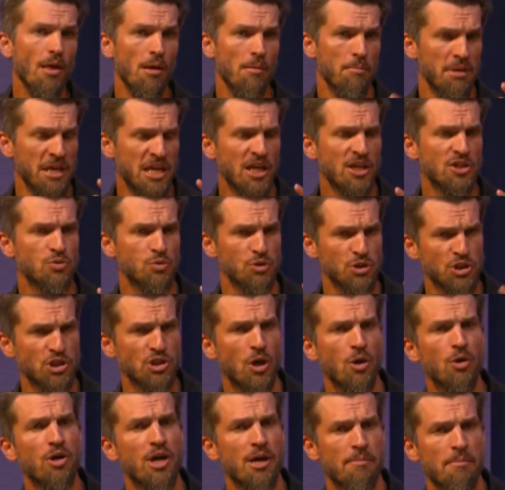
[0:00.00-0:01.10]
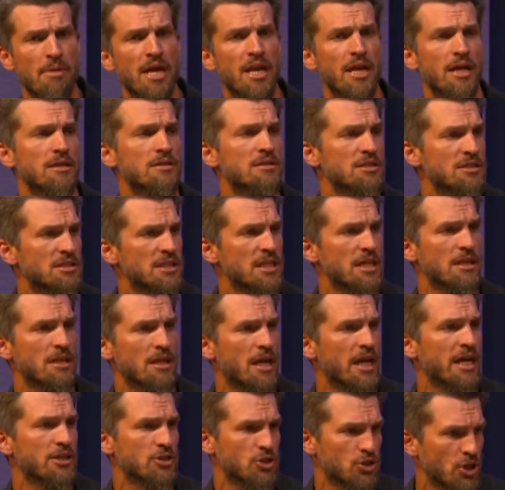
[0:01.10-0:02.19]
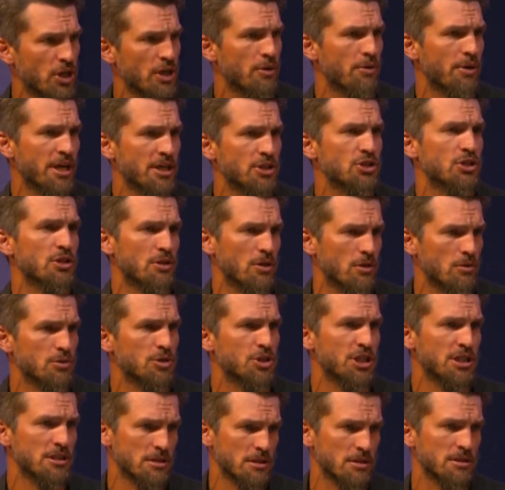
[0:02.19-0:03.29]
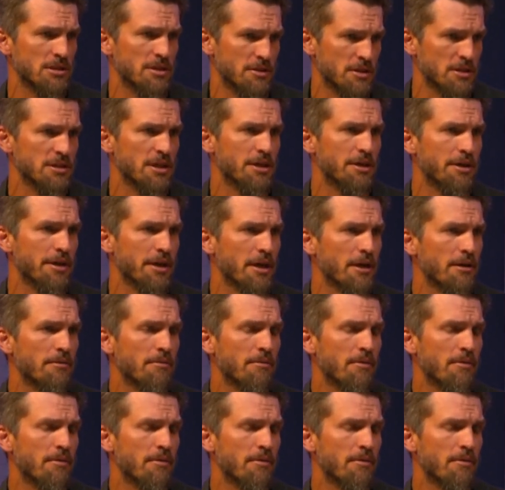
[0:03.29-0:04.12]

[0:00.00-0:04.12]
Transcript: Because we're so committed to seeing the next generation know Jesus in this area.